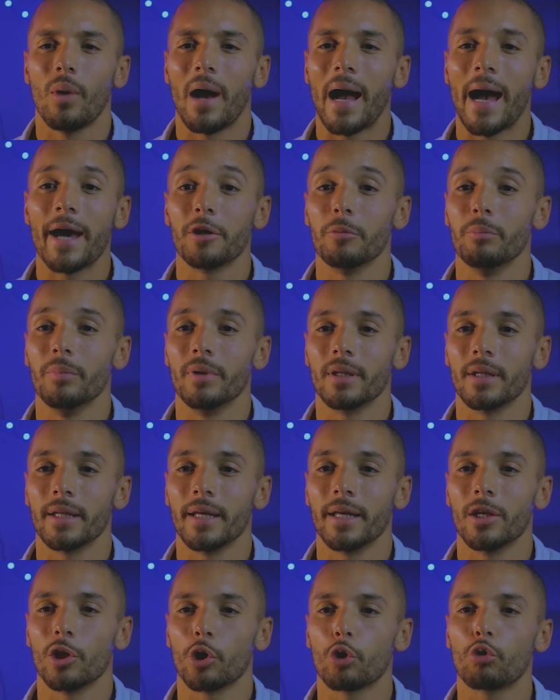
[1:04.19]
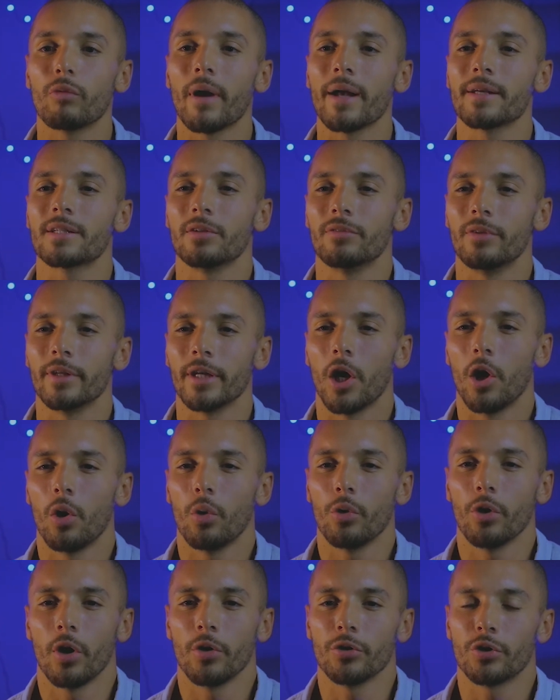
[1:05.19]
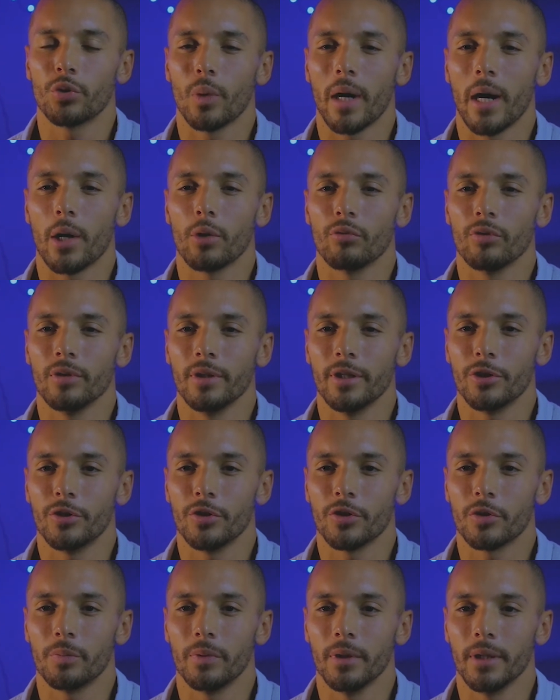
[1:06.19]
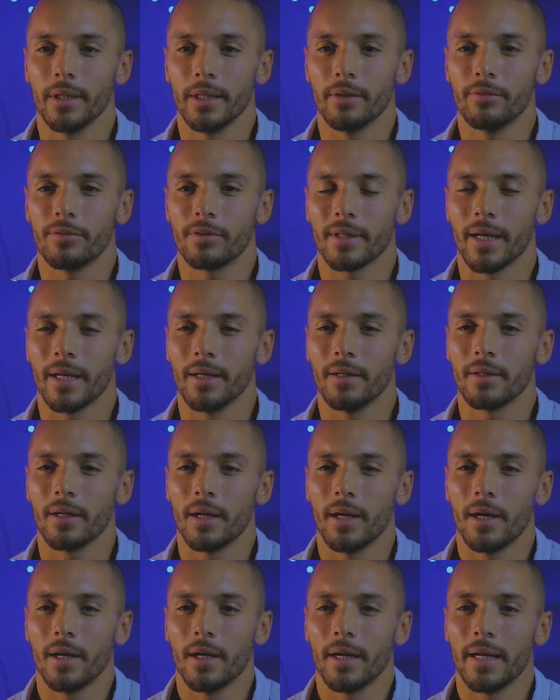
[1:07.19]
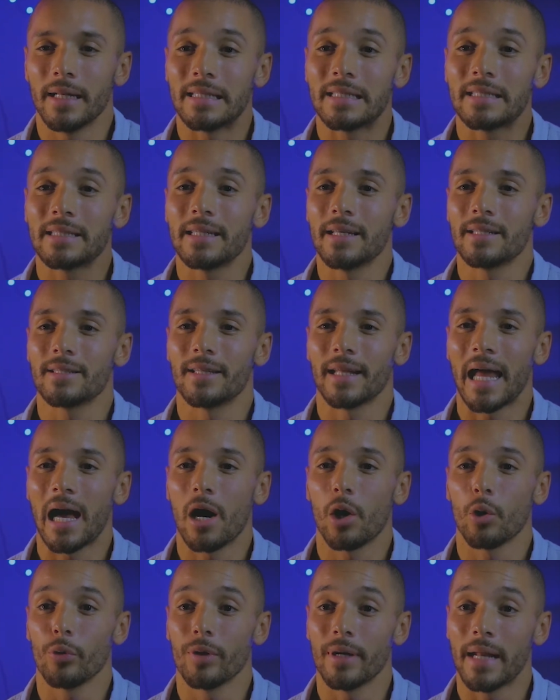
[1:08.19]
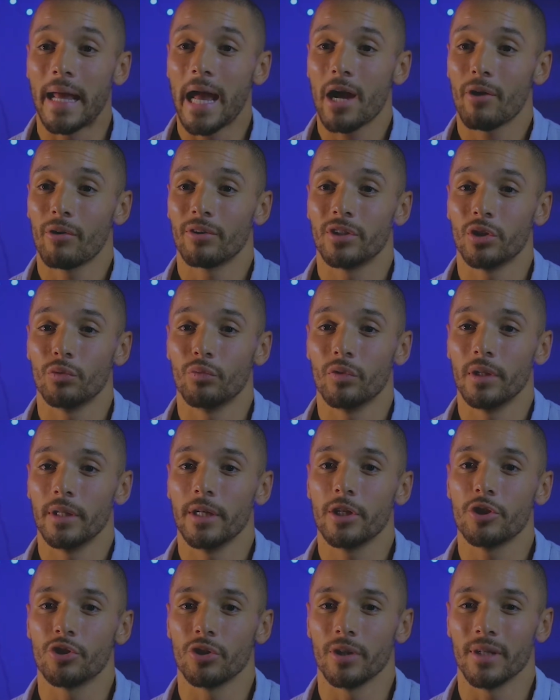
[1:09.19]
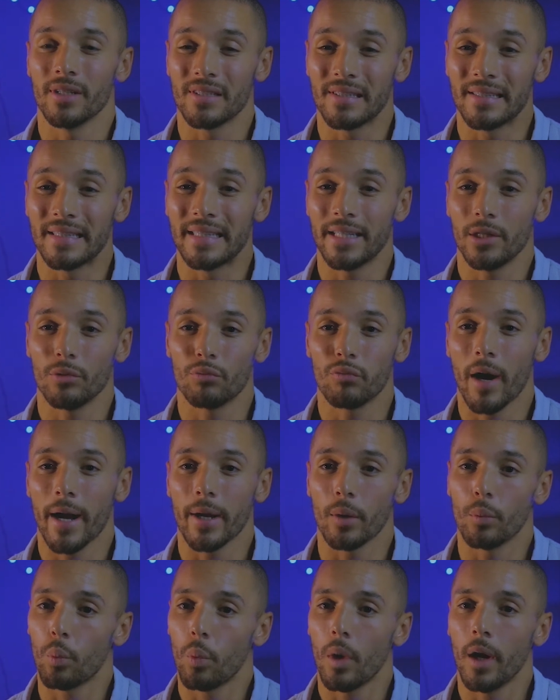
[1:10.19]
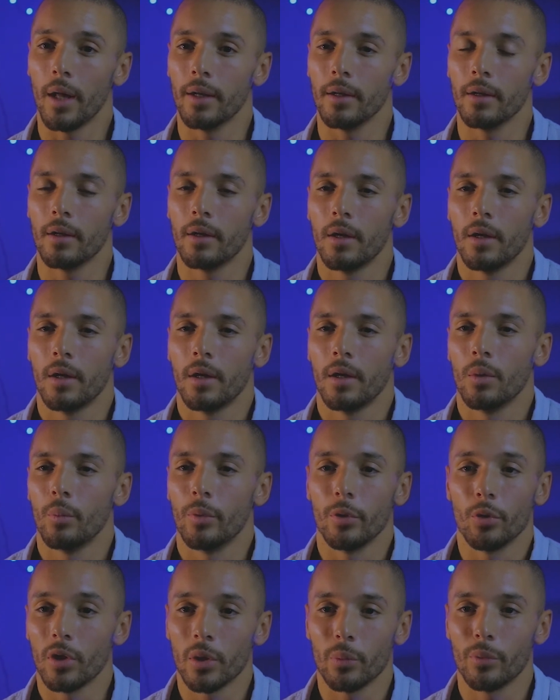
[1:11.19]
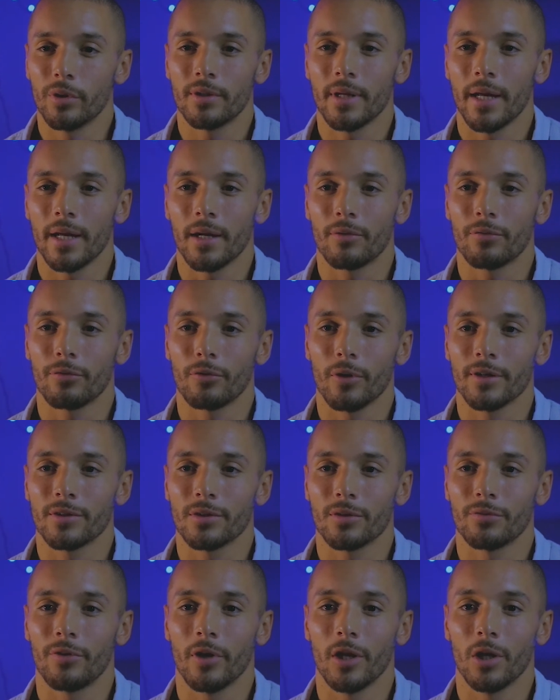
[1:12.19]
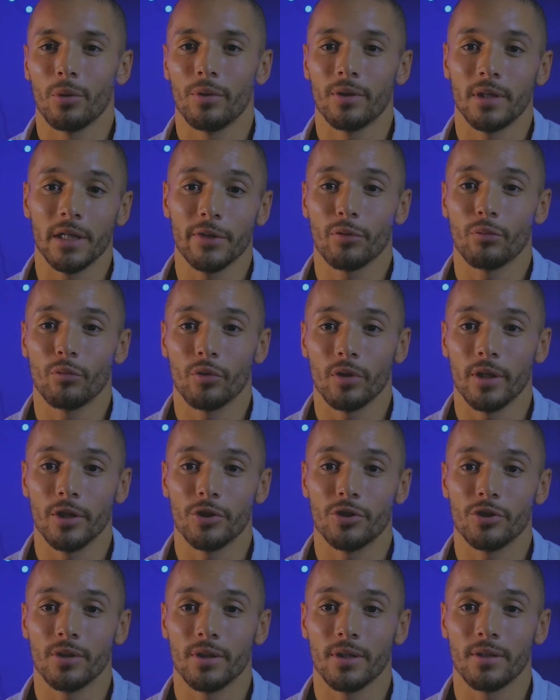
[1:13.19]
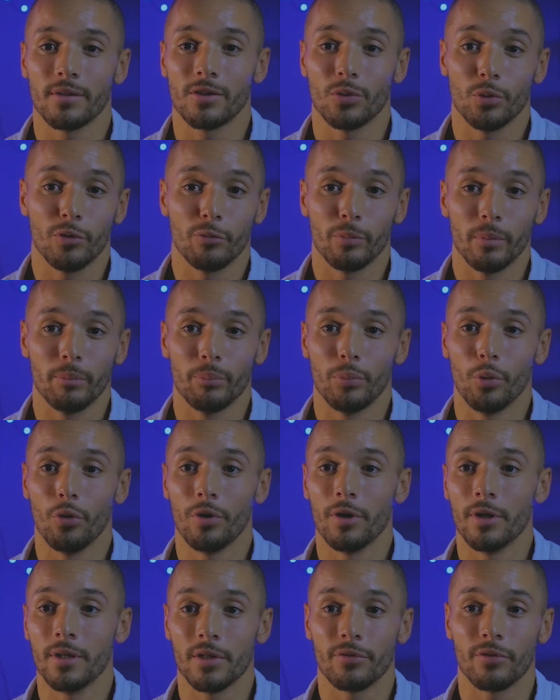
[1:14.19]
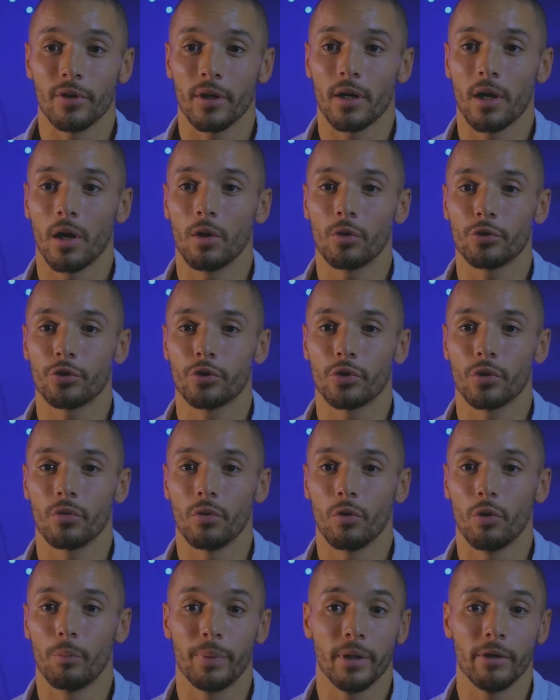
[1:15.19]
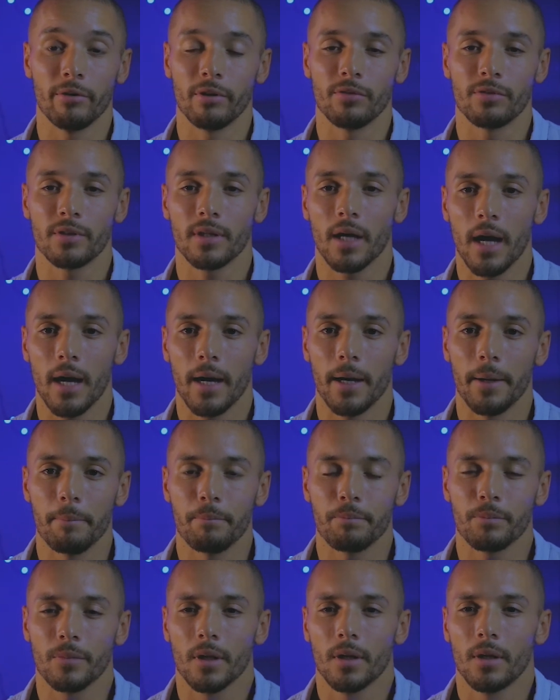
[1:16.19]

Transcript: adamantly and aggressively hold on to our religious beliefs and insist that our inherited religion is the right one, when all it would take for us to follow a different religion is to have been born in a different culture or period of time?